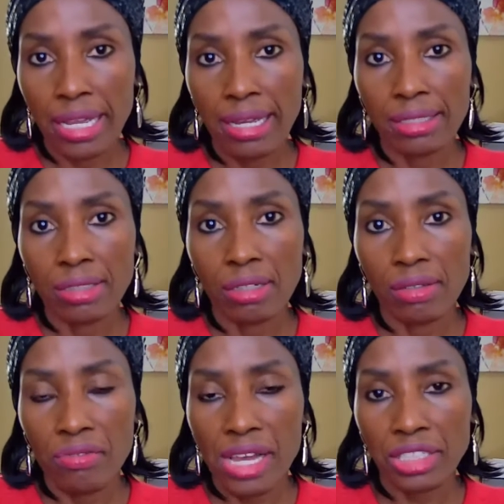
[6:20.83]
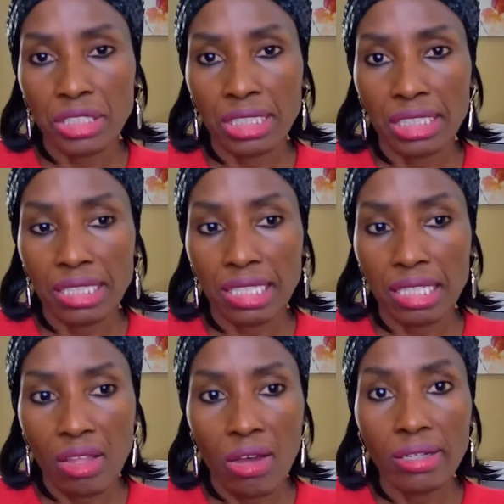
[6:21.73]
end on Fashion ENT
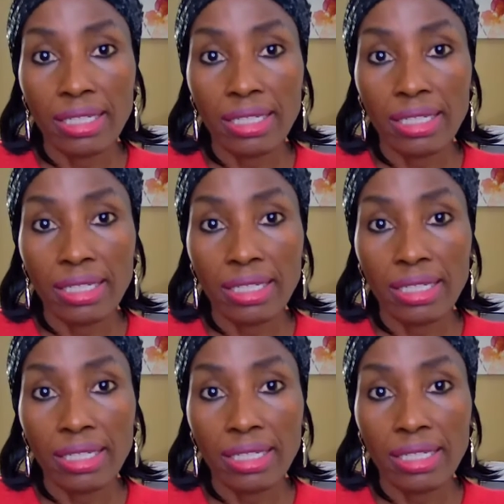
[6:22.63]
Law,